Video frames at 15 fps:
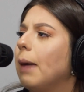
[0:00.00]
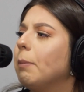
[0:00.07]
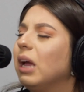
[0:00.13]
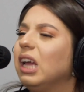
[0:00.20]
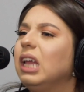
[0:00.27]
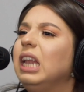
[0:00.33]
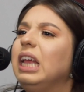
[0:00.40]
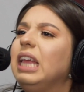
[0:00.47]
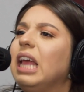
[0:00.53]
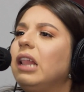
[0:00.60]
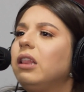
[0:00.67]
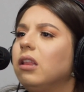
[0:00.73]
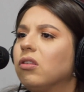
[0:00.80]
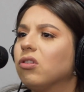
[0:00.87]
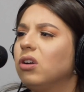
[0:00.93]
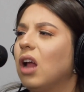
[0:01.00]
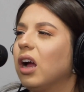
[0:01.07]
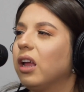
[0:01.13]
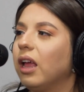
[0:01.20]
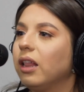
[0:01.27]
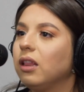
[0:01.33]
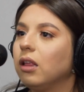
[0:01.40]
am I going to get this or
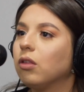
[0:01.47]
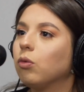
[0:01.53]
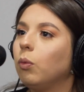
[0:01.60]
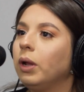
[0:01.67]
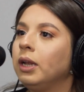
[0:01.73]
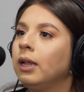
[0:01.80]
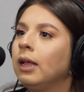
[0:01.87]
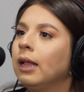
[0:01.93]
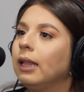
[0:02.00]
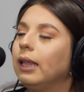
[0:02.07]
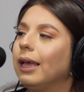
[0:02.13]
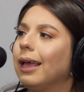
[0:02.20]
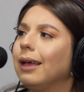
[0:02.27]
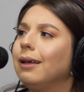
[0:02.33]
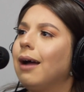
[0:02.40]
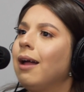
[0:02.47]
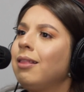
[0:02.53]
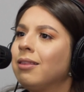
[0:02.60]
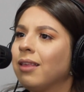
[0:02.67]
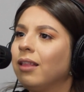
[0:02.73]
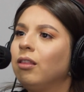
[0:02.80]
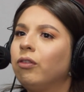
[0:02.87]
not get this? When like God
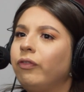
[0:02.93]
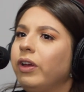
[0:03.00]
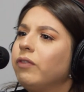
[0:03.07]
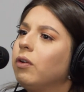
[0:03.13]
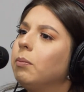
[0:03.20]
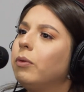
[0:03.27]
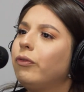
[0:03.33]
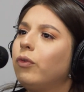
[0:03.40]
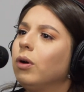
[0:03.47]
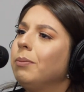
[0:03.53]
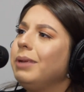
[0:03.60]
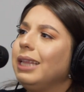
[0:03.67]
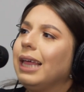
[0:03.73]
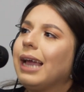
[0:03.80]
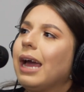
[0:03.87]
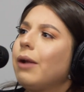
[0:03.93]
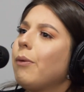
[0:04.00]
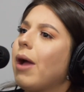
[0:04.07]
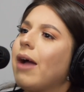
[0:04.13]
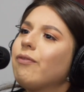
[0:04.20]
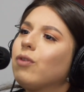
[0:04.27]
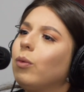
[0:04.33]
sends favor before me, like I
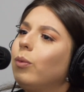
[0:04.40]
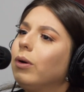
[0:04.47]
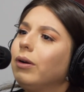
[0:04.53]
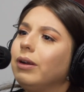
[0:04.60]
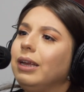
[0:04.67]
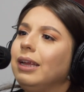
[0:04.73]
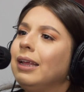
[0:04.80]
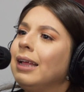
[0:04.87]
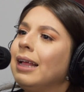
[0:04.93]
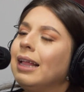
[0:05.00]
don't have to worry.